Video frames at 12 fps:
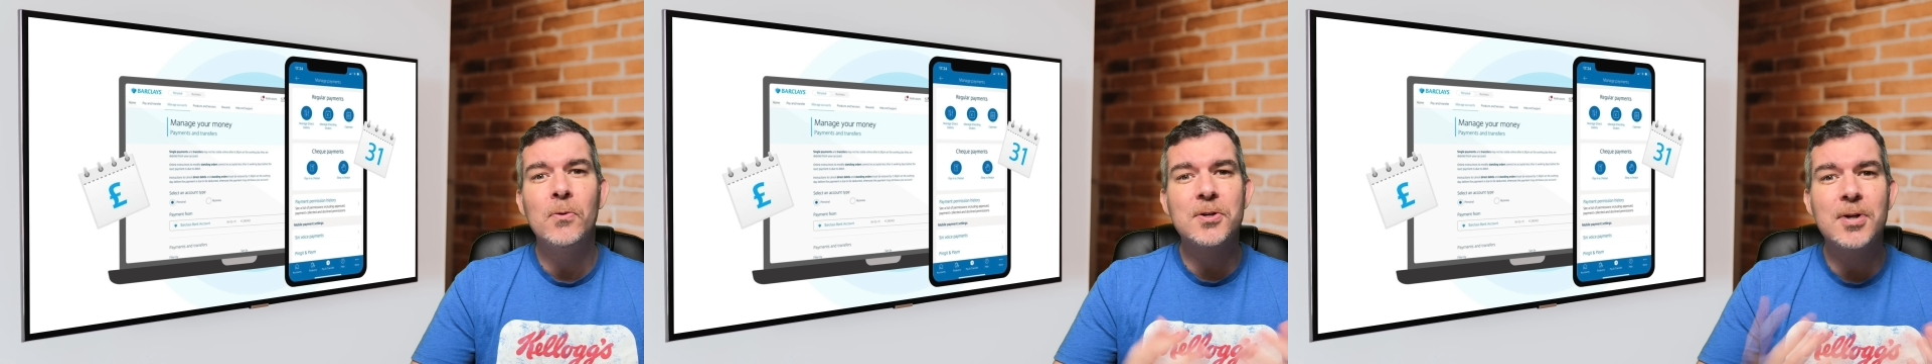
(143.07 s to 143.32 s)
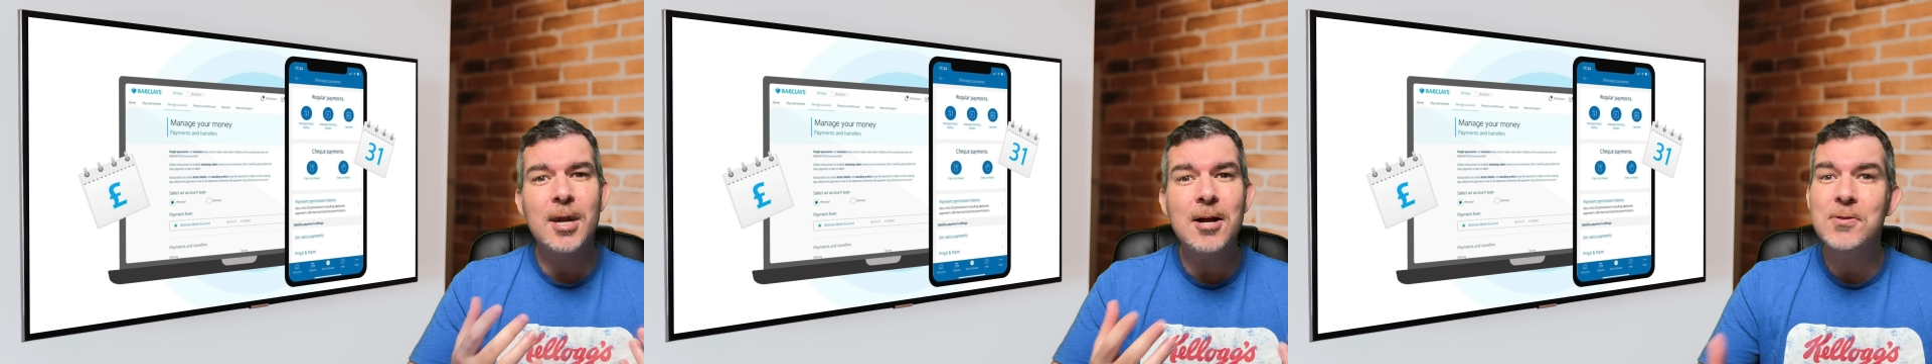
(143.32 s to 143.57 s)

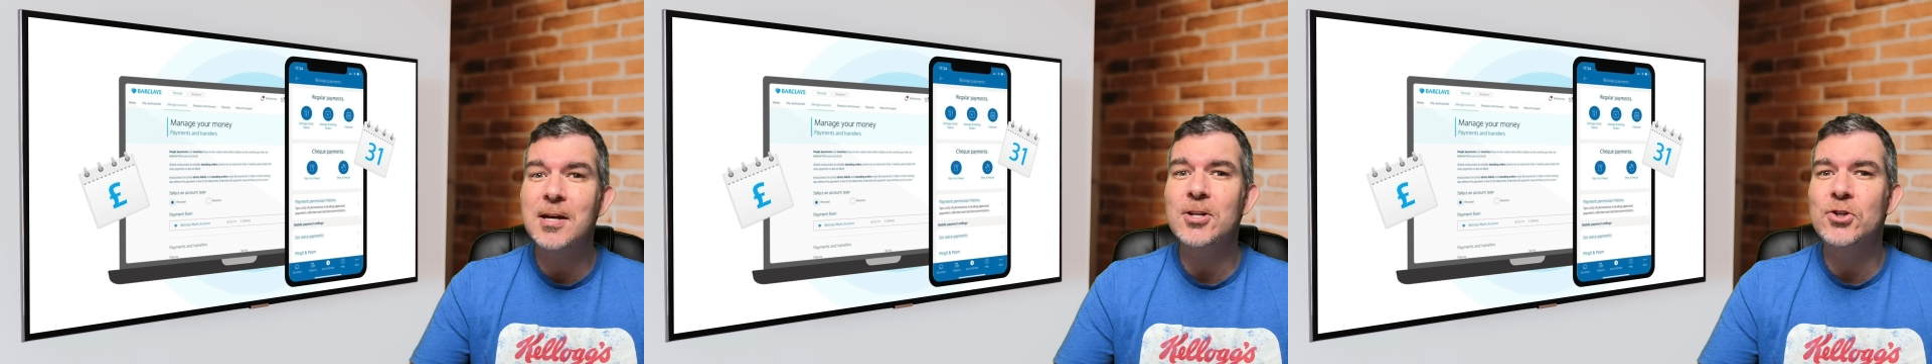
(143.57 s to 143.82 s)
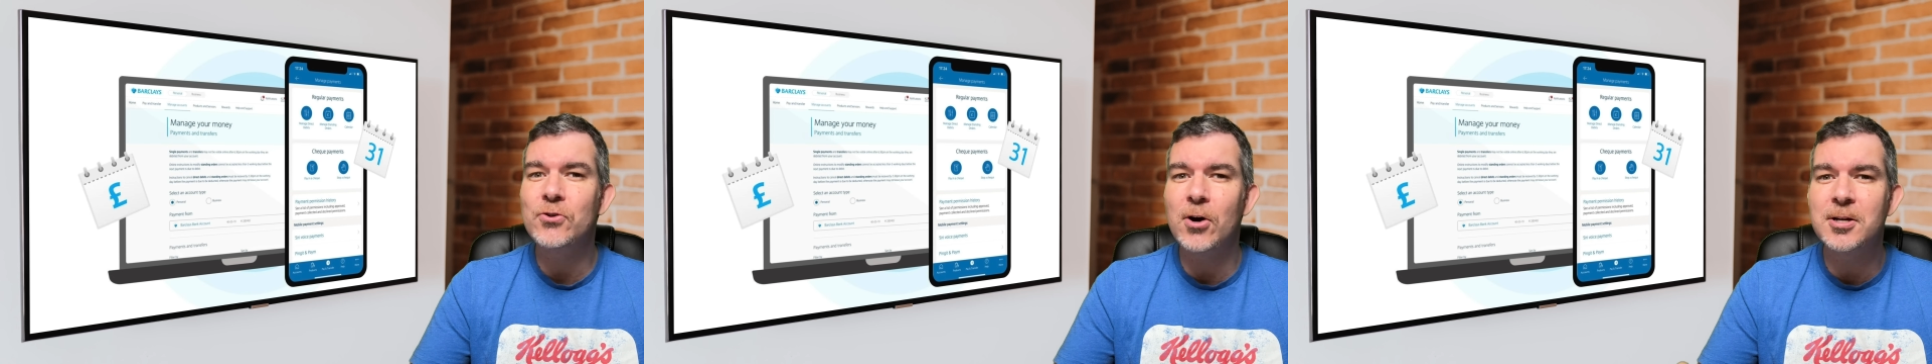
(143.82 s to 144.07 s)
was out there
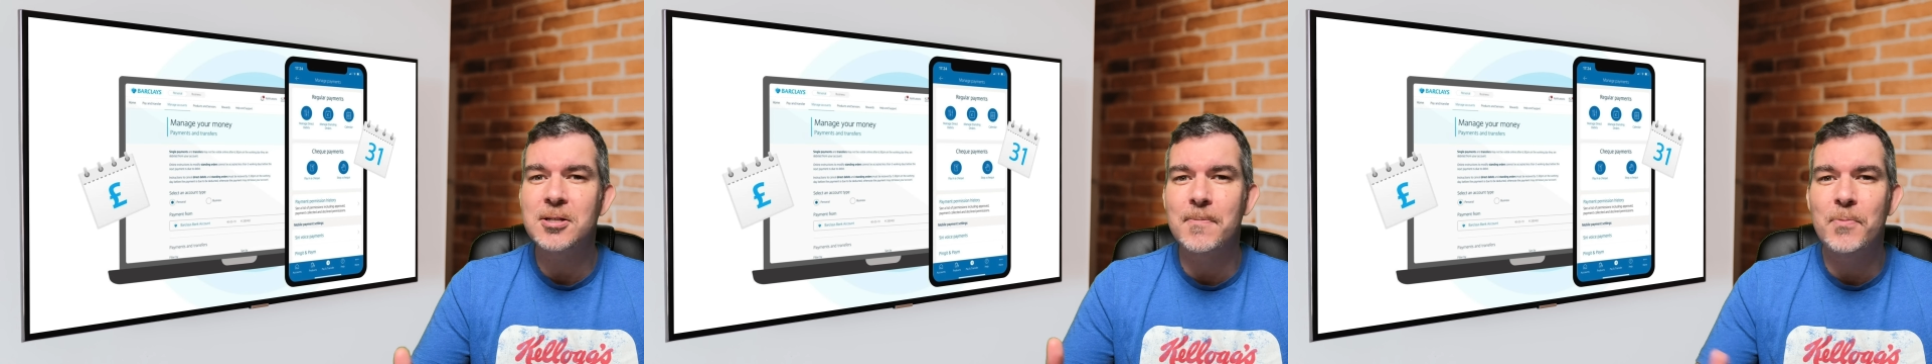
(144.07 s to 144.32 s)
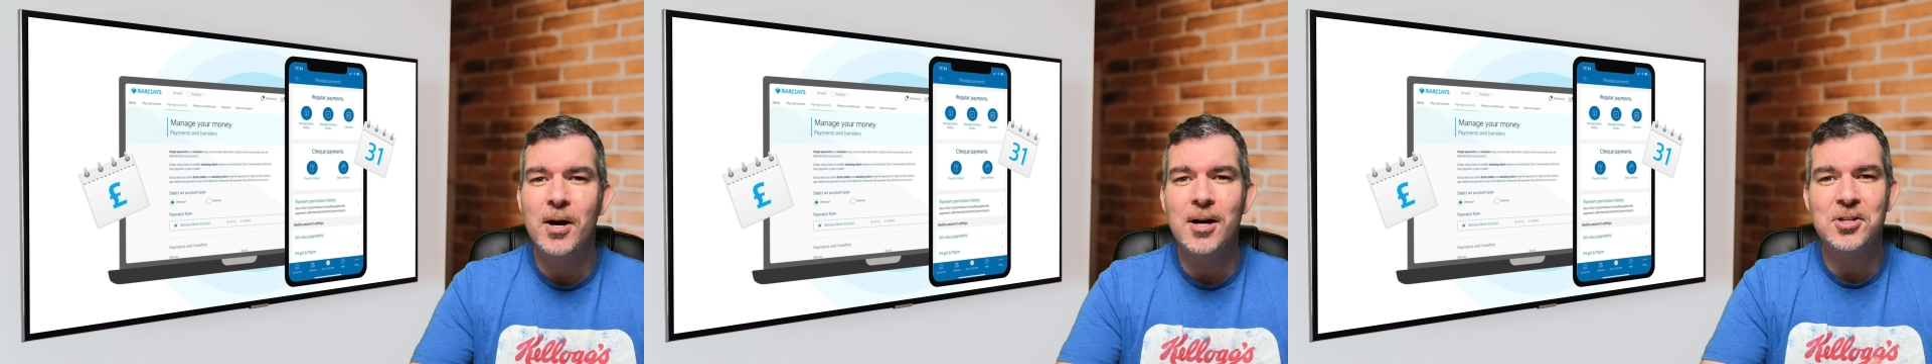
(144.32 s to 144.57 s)
trying to
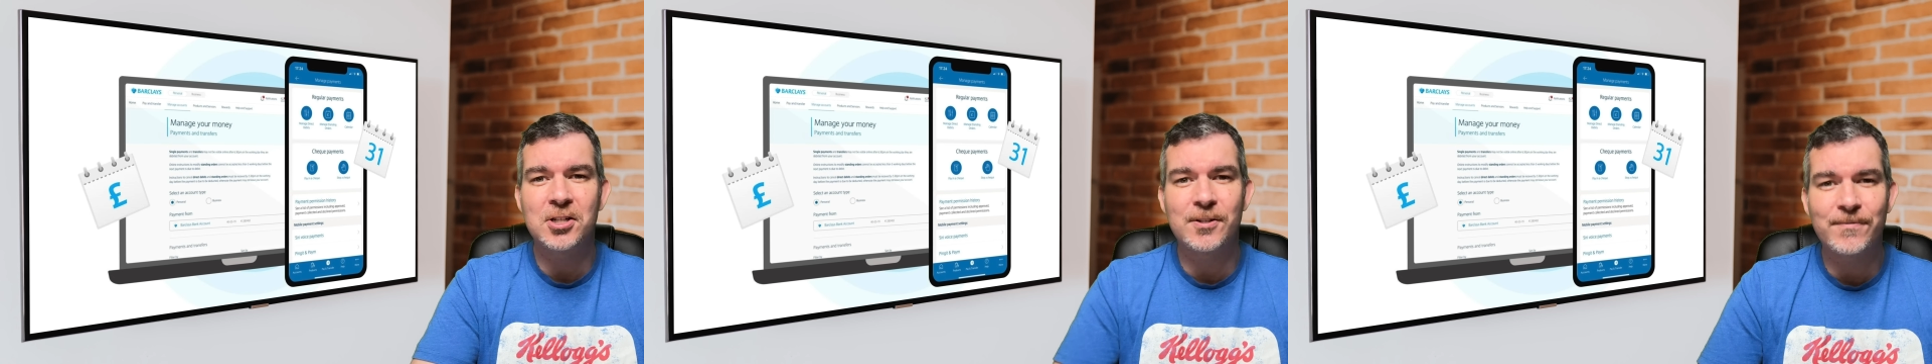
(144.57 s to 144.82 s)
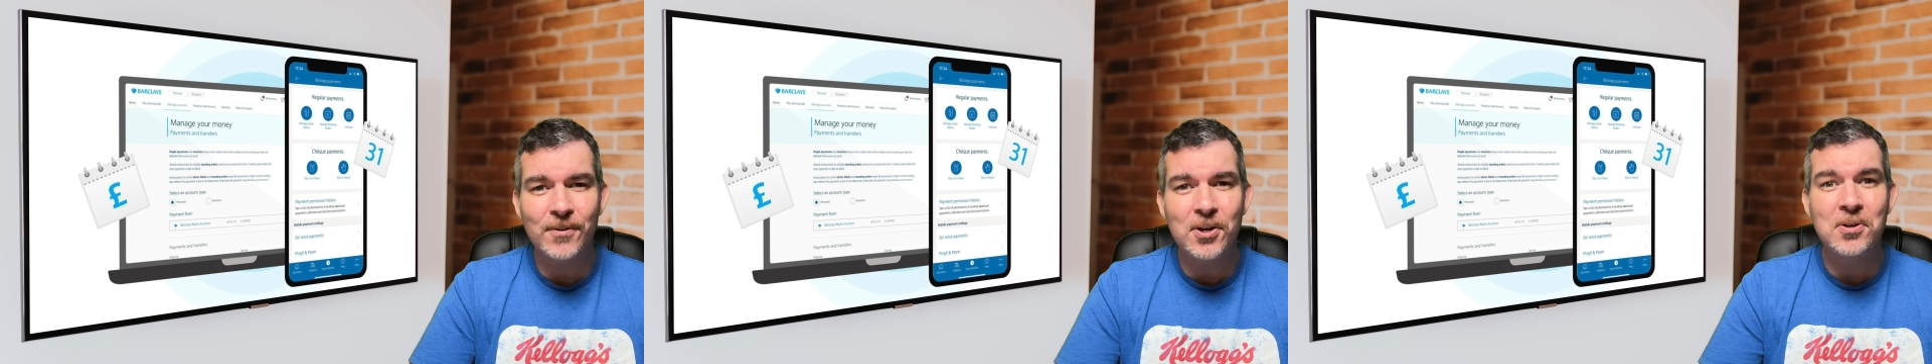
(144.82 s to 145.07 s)
purchase
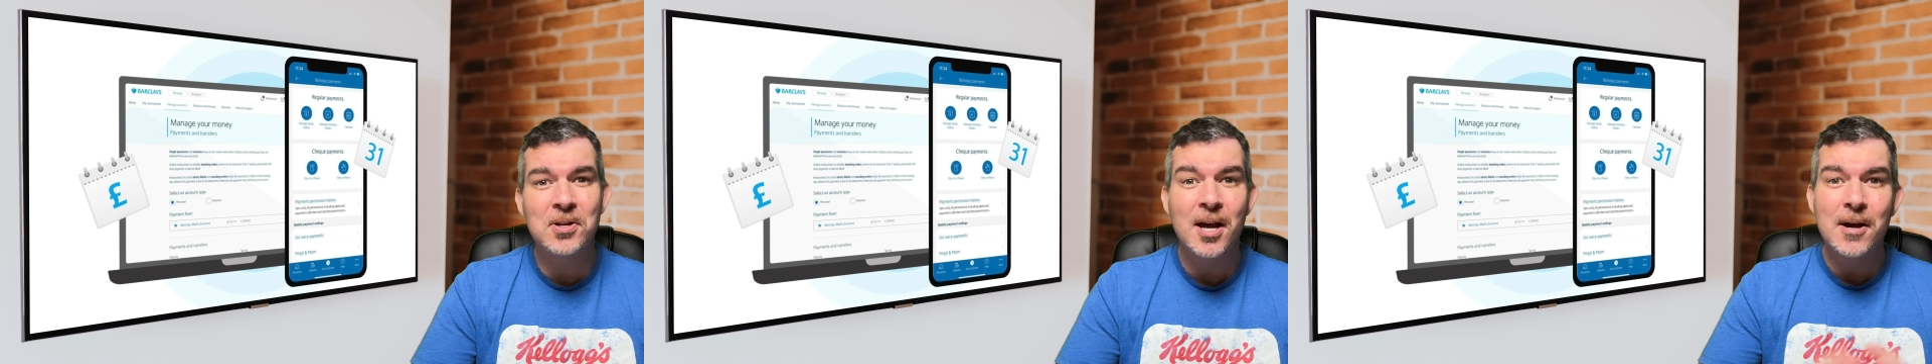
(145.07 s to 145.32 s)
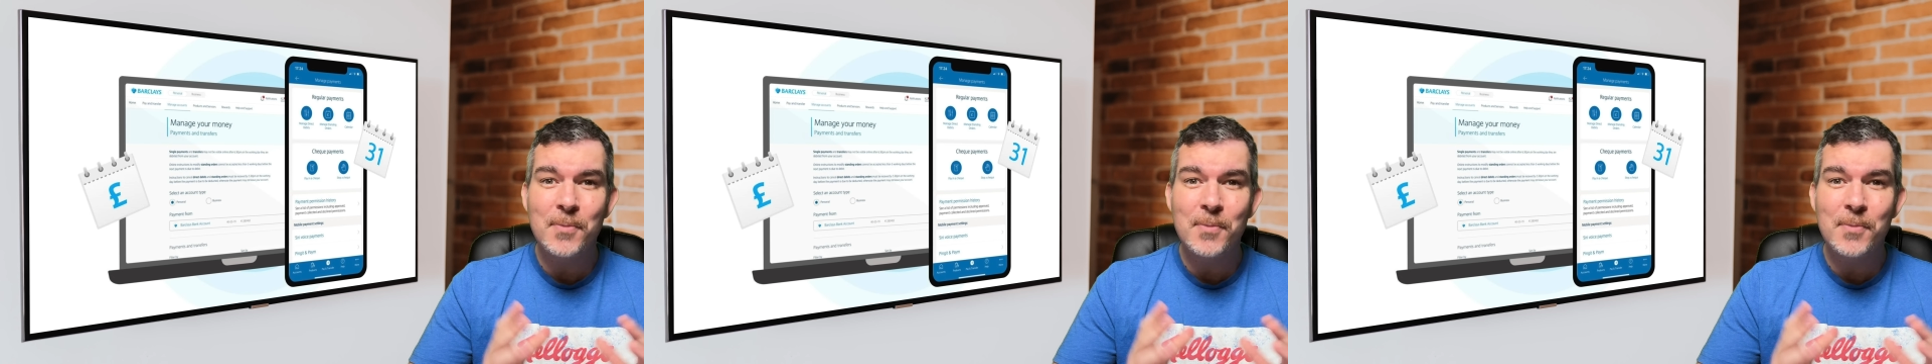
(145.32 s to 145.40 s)
food,